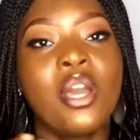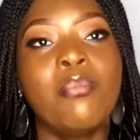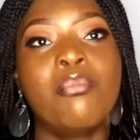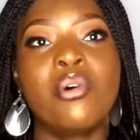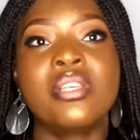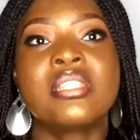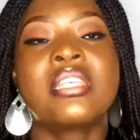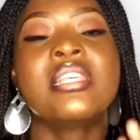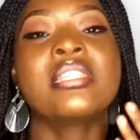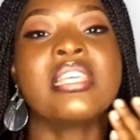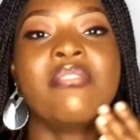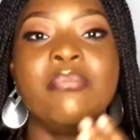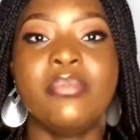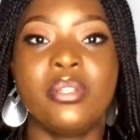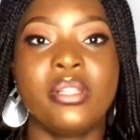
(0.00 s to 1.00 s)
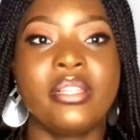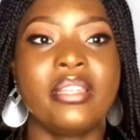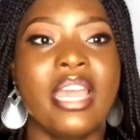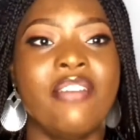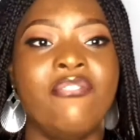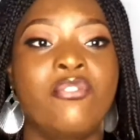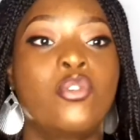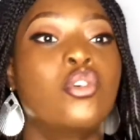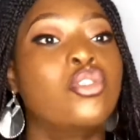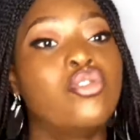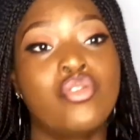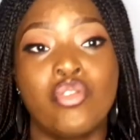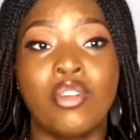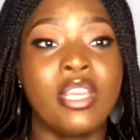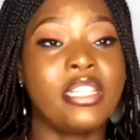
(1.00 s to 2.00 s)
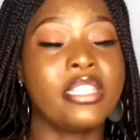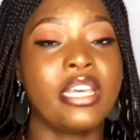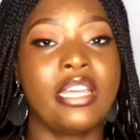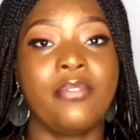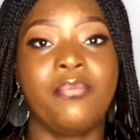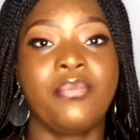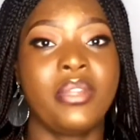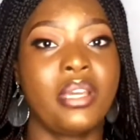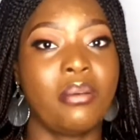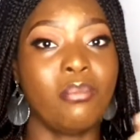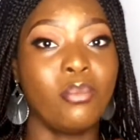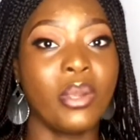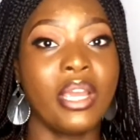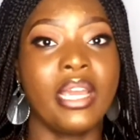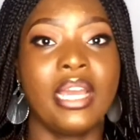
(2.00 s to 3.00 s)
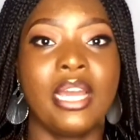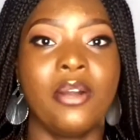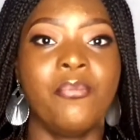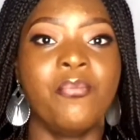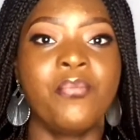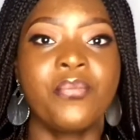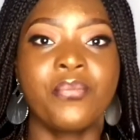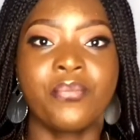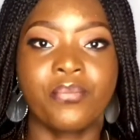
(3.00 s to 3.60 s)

But since I've gone through it, I'm where I am.